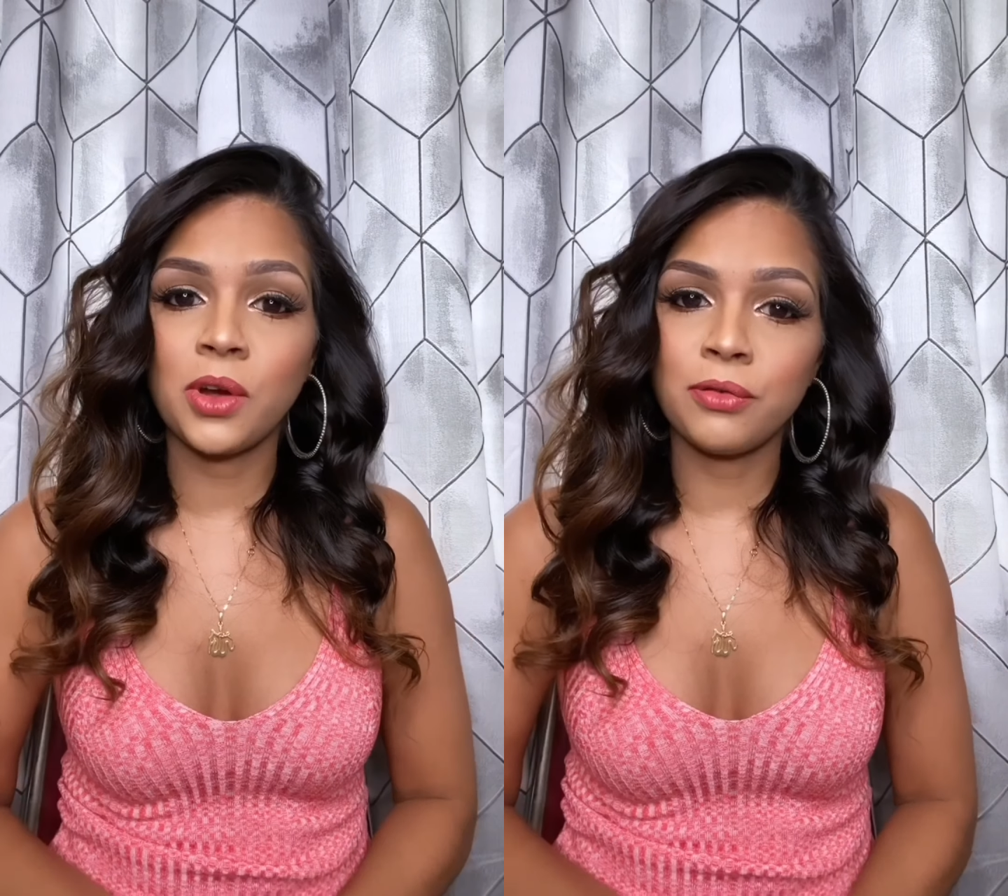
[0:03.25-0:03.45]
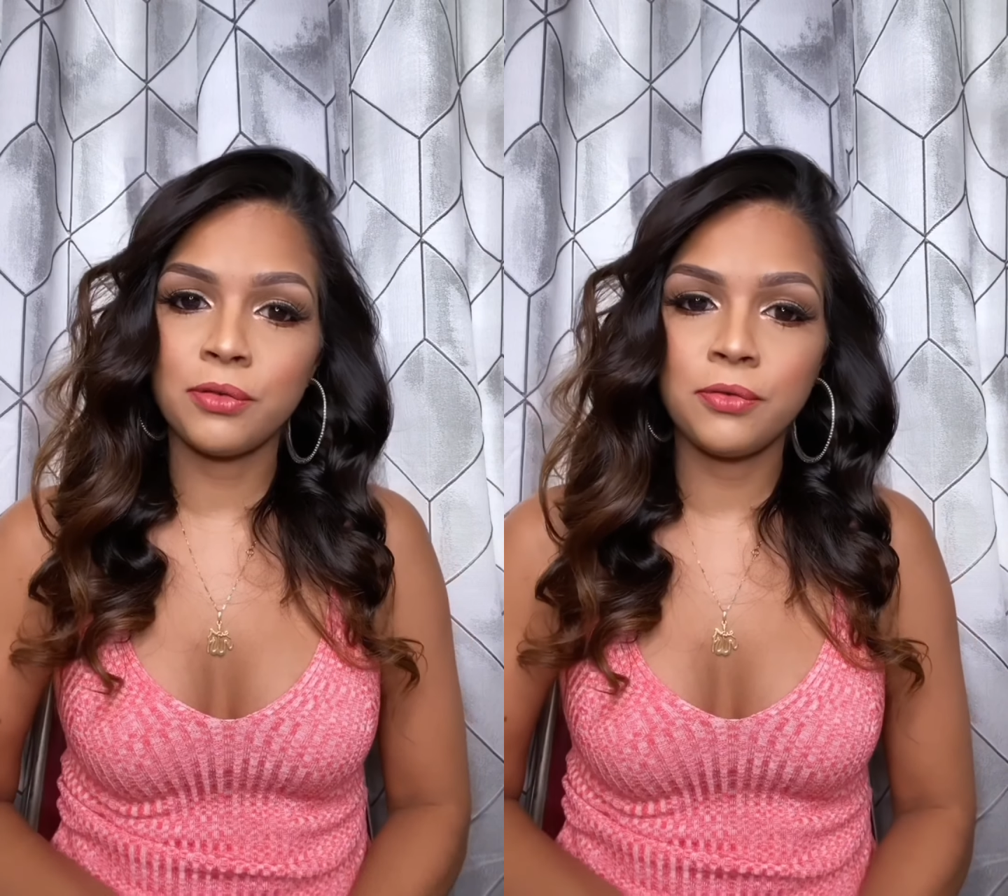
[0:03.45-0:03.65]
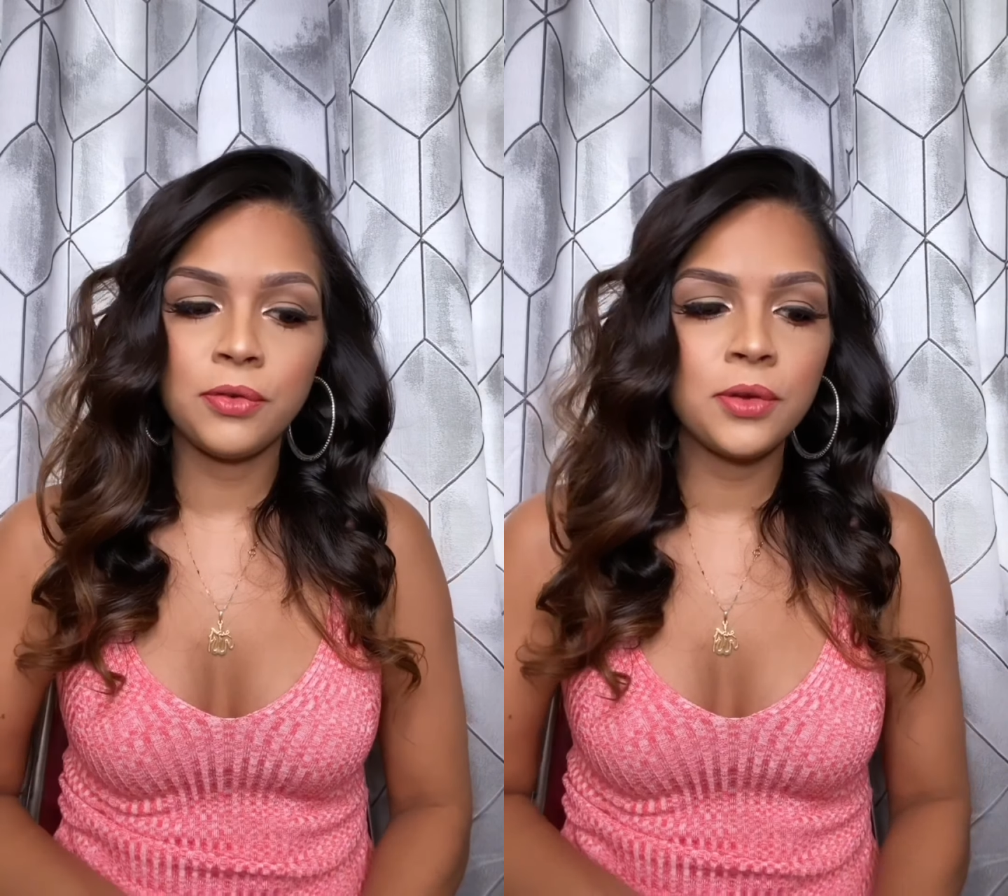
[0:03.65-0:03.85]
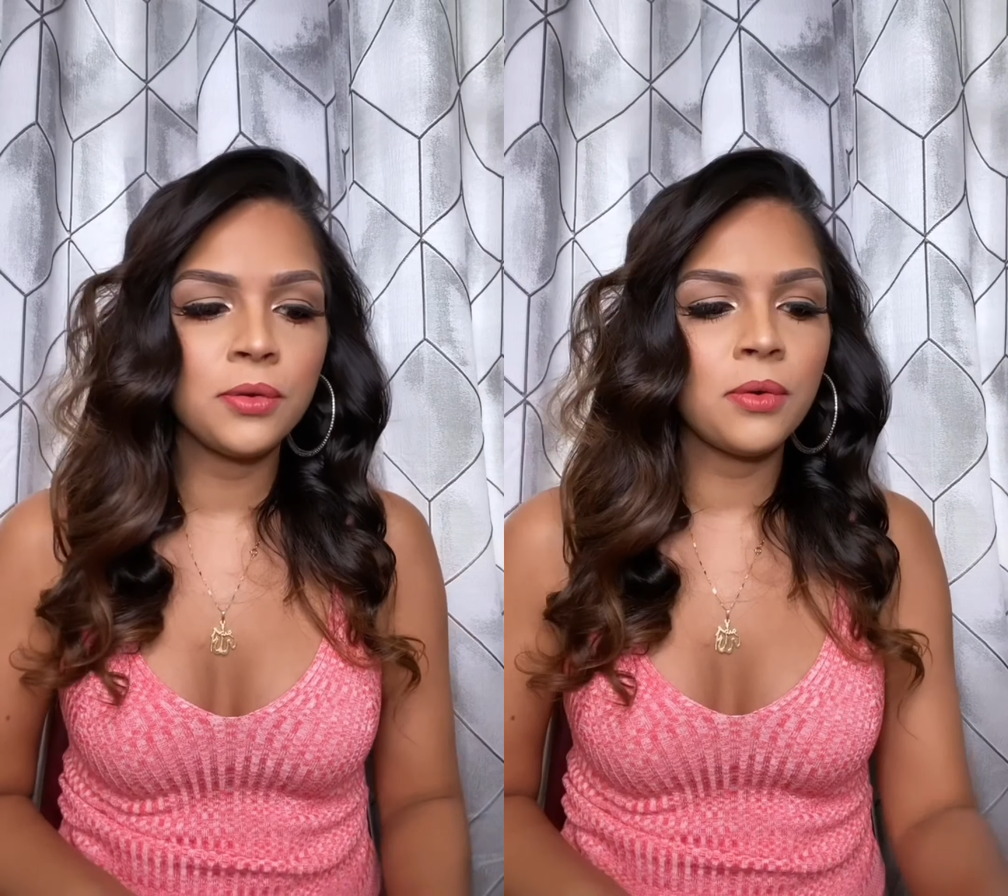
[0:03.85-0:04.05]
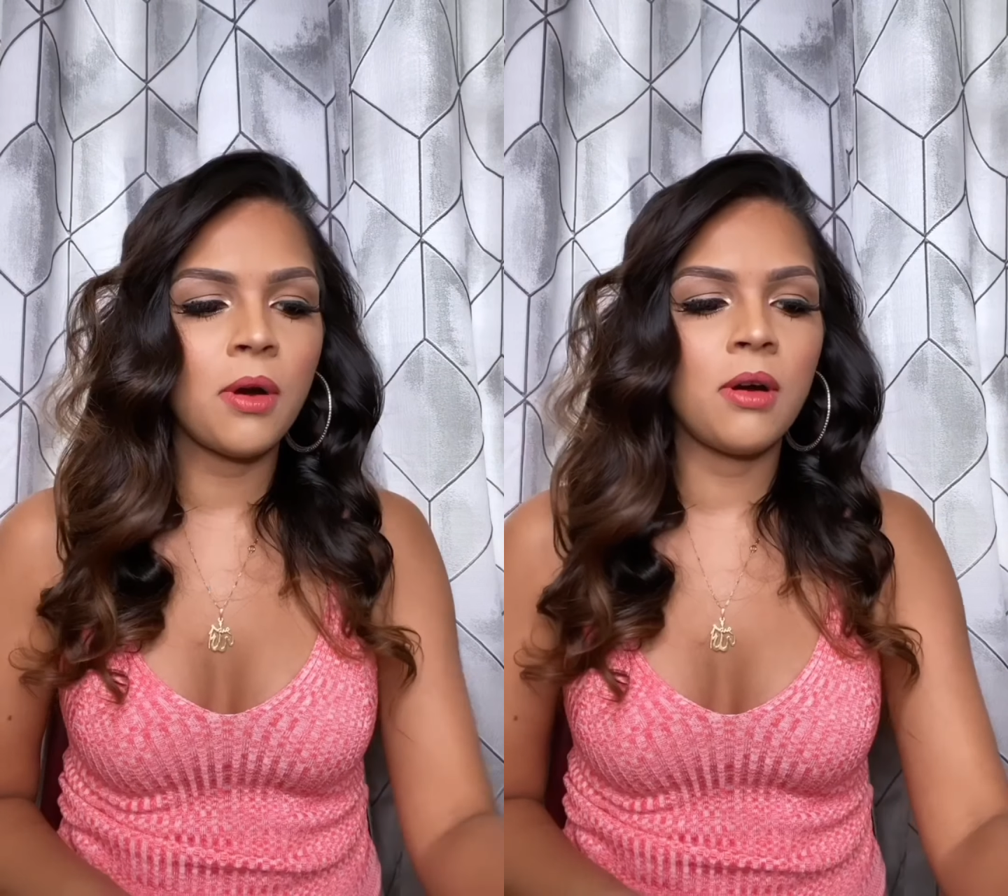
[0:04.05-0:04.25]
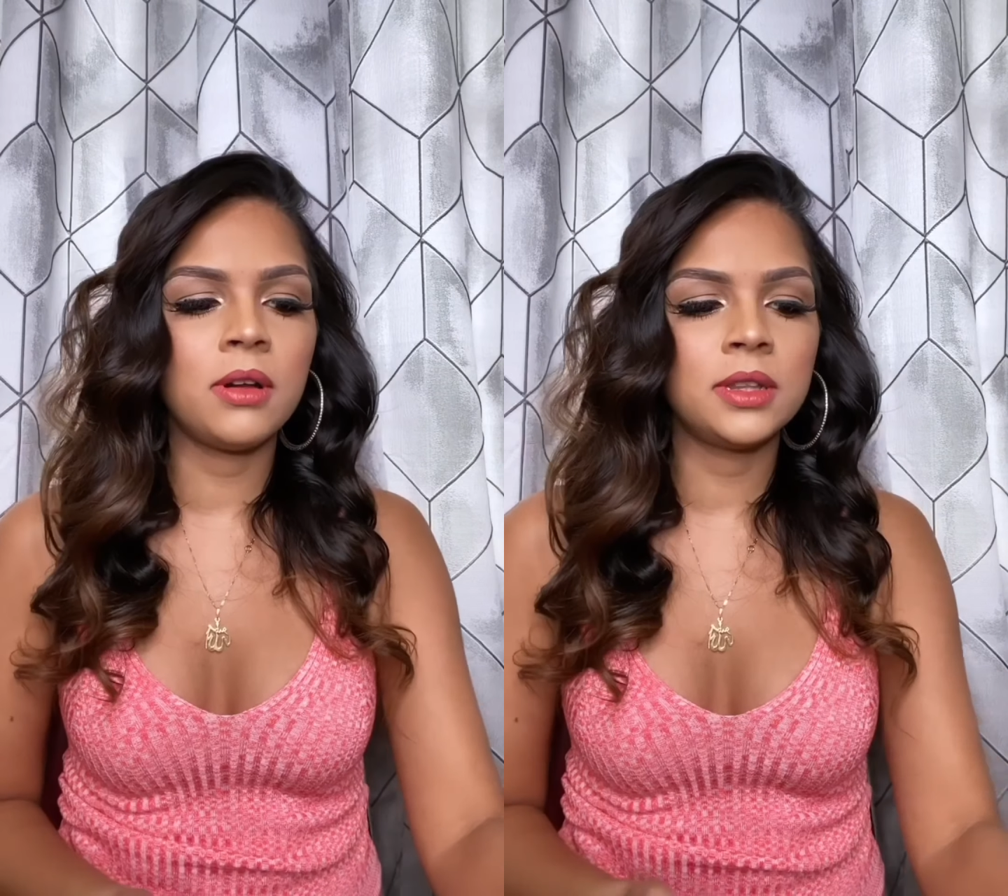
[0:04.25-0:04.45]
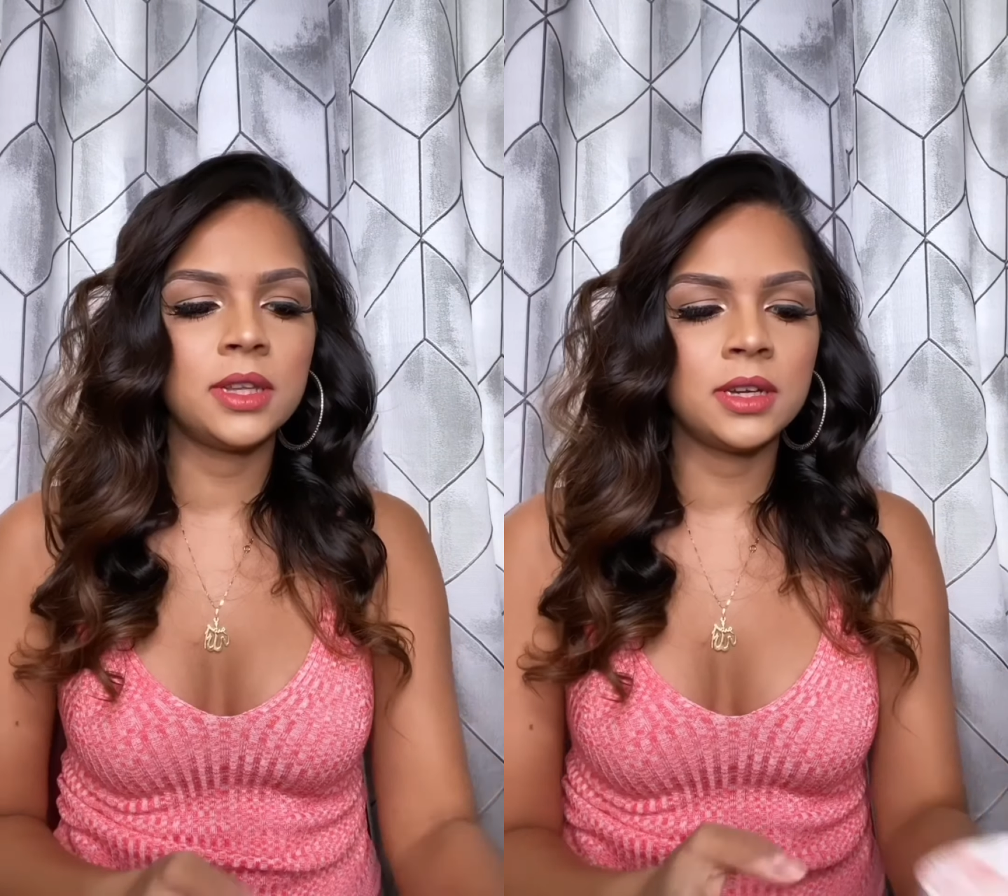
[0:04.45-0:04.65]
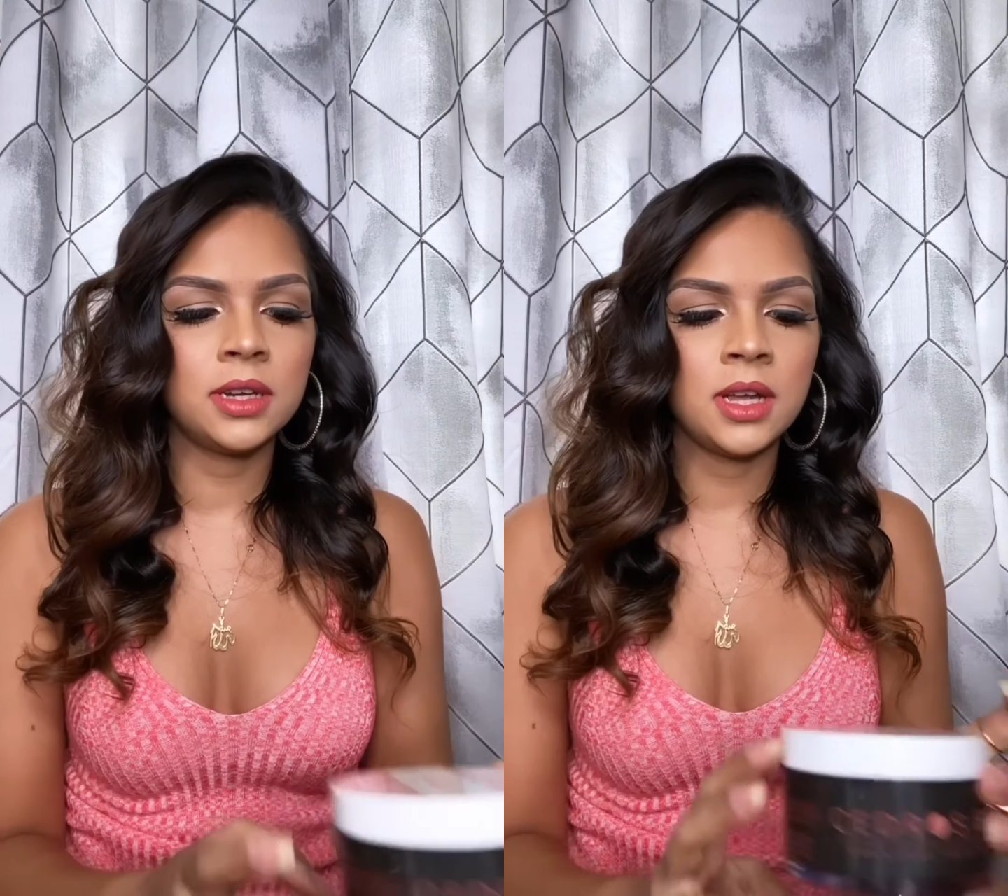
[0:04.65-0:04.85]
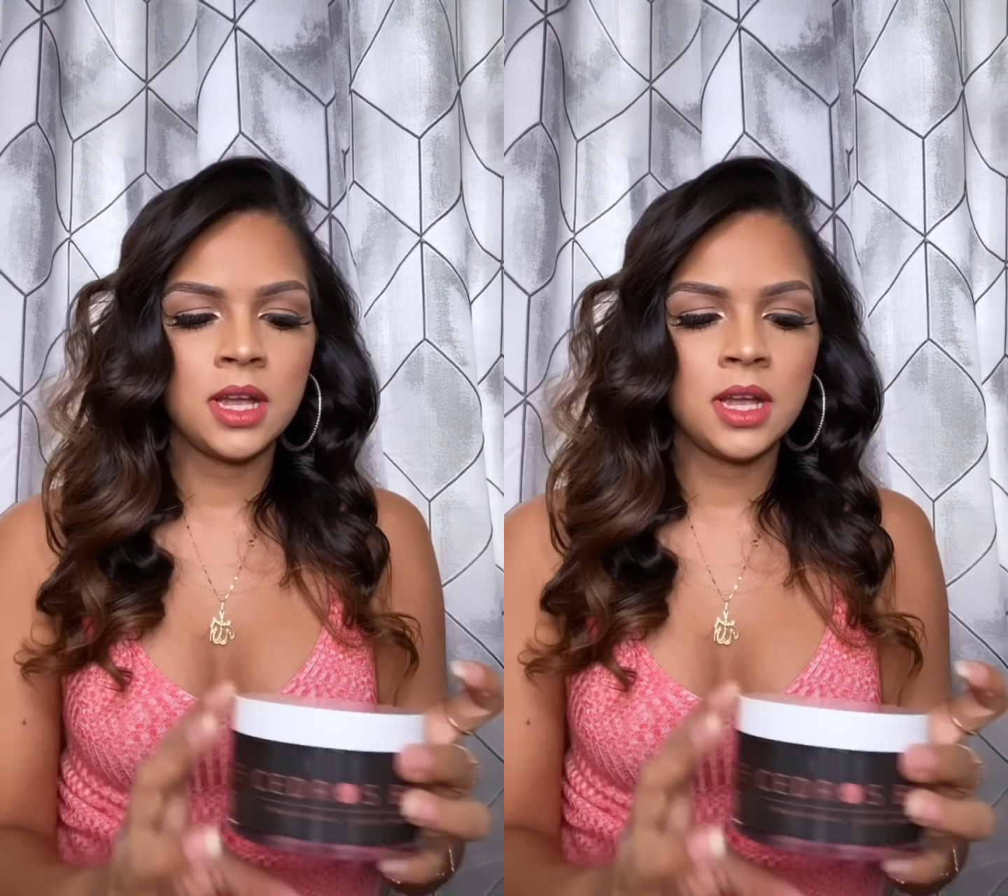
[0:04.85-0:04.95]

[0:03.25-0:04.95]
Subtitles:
a review on the